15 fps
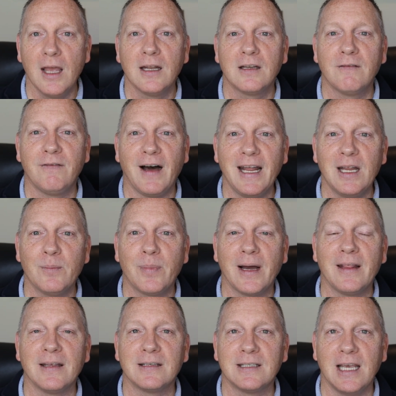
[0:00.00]
divide it by
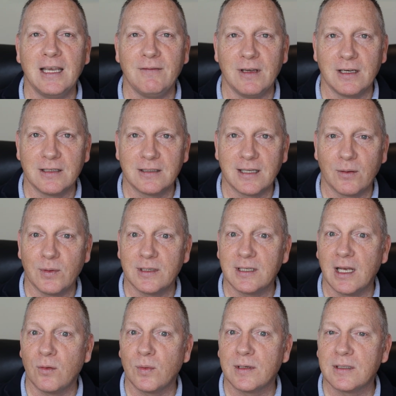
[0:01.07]
the savings that we said was